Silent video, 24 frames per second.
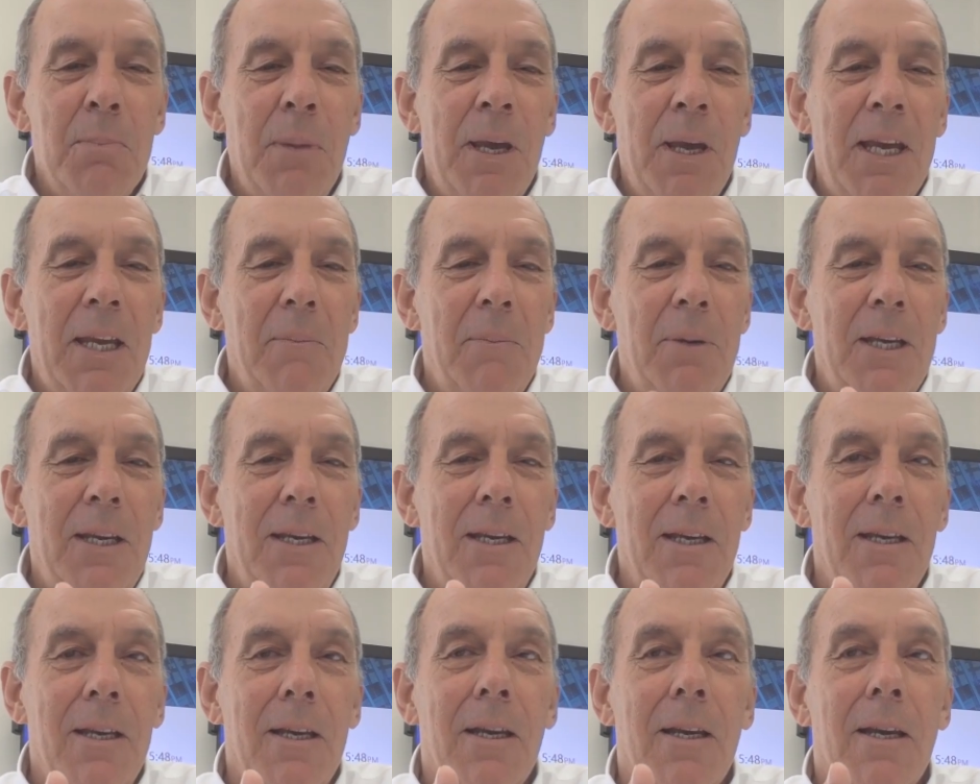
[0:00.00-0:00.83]
may
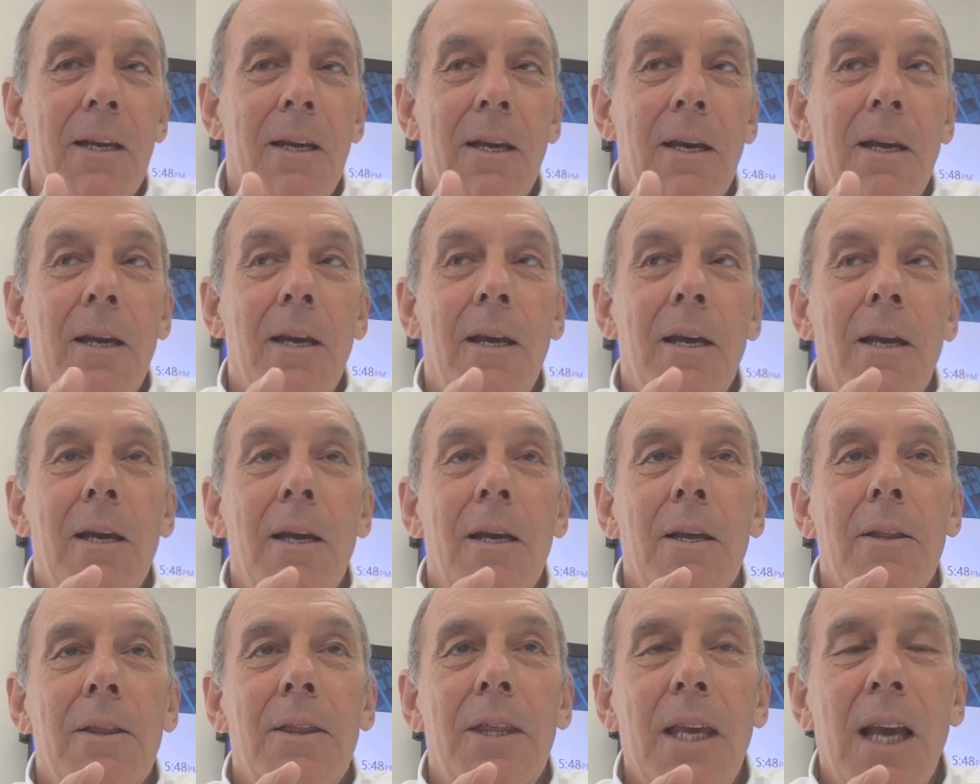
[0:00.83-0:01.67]
be
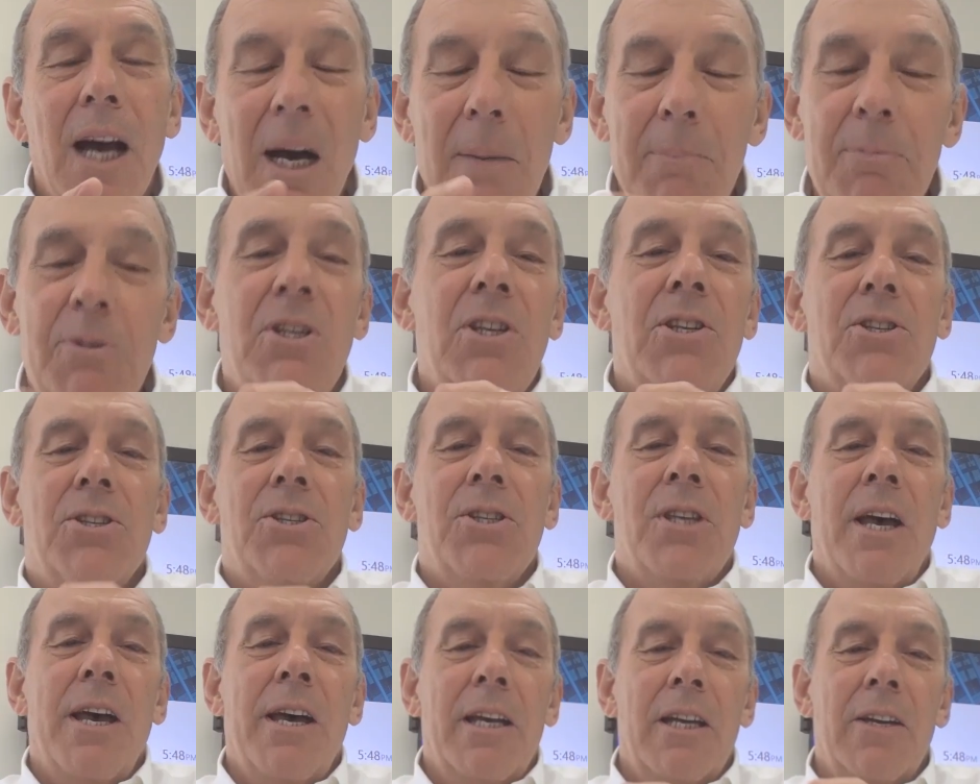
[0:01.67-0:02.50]
the opposite
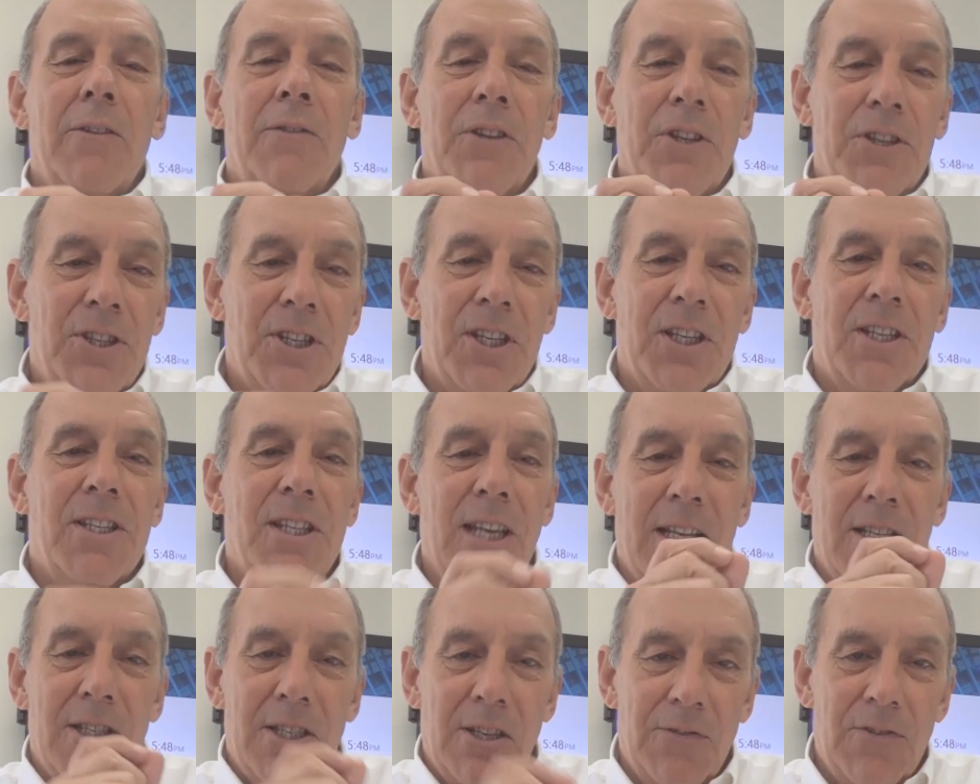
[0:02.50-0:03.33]
side of the
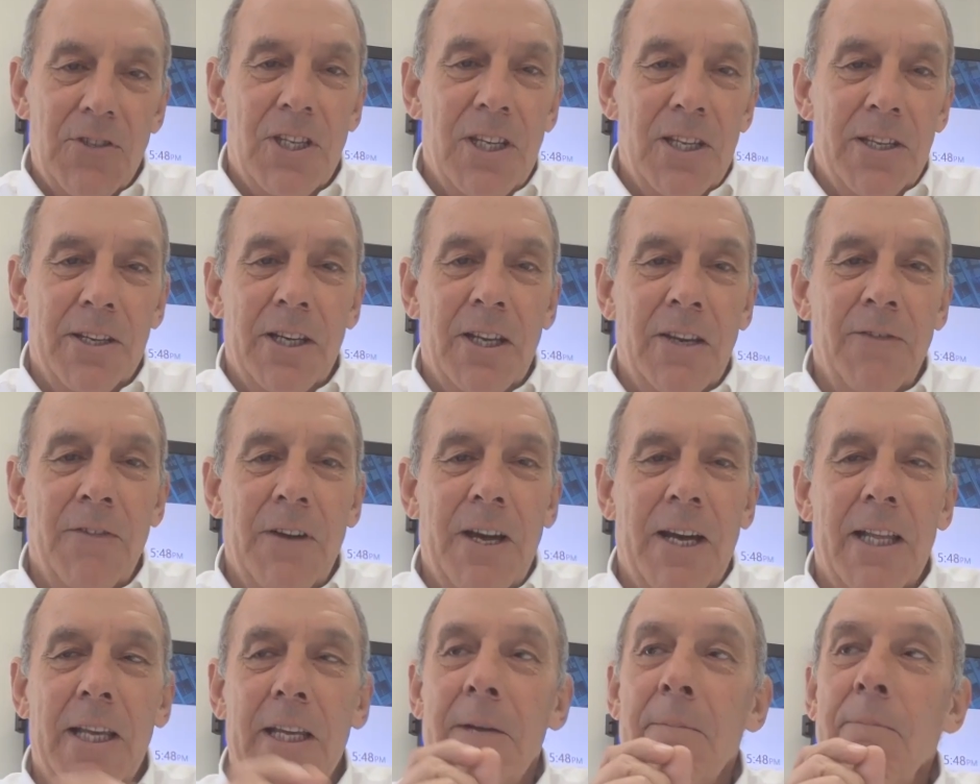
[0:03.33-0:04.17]
success of Silicon
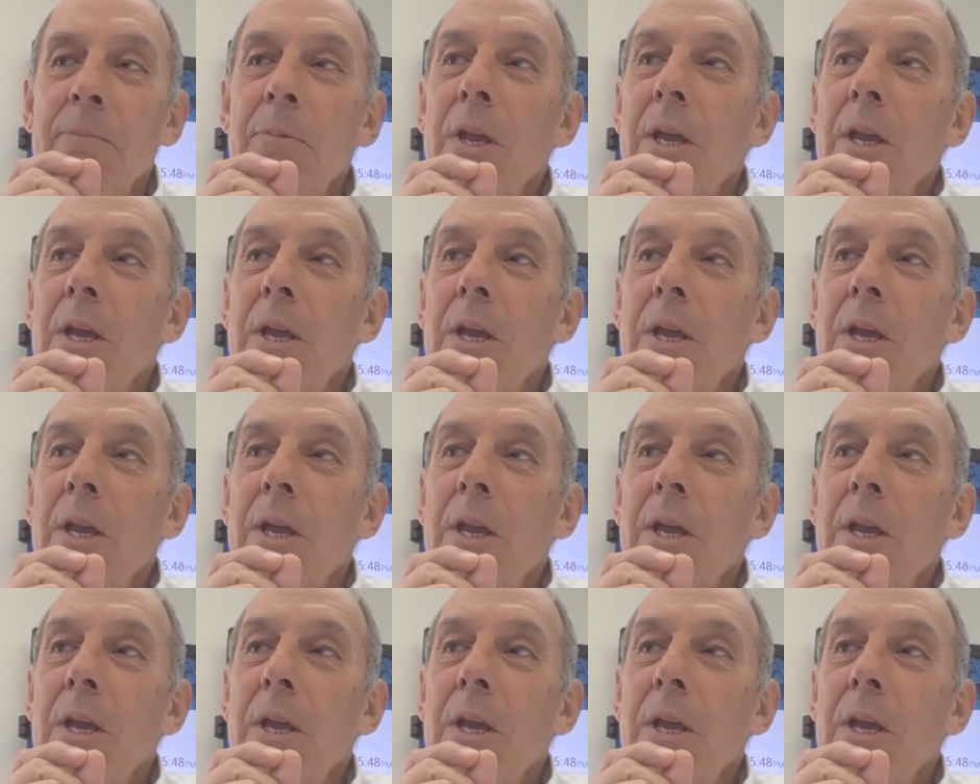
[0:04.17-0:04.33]
Valley.